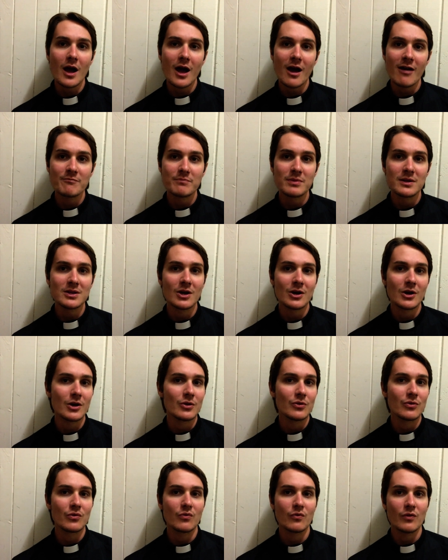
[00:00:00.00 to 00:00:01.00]
I've been your
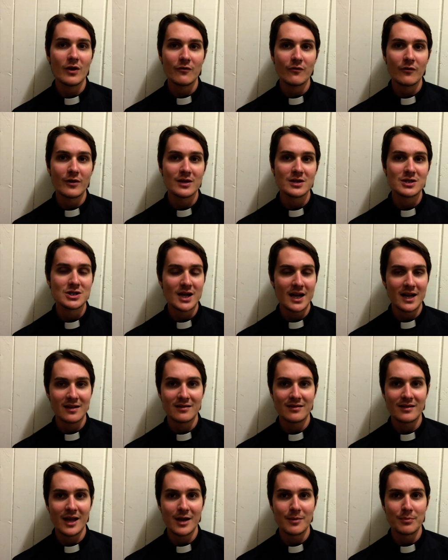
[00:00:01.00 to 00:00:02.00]
host, Reverend Jake
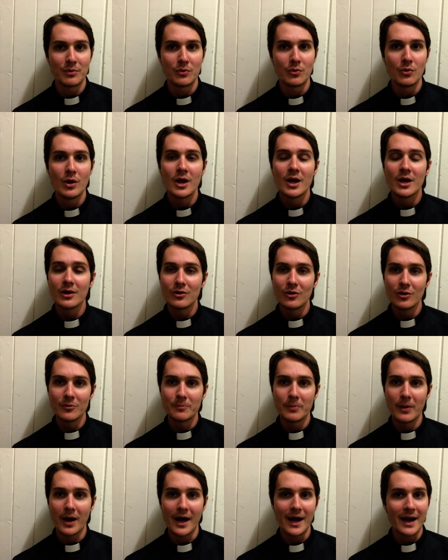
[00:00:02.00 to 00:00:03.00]
Zabel.
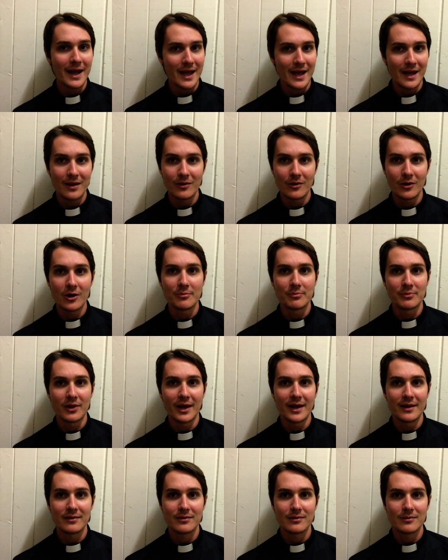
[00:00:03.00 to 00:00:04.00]
Goodbye, and God
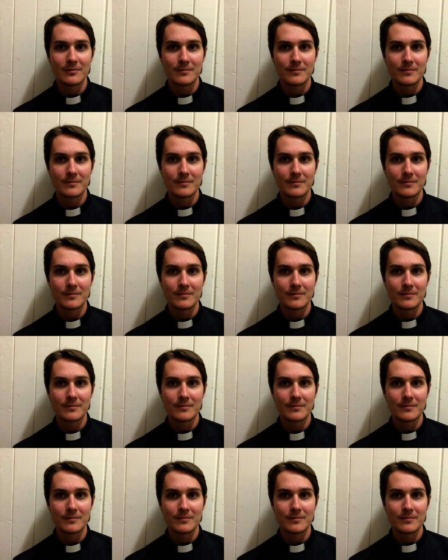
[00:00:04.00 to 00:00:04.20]
bless.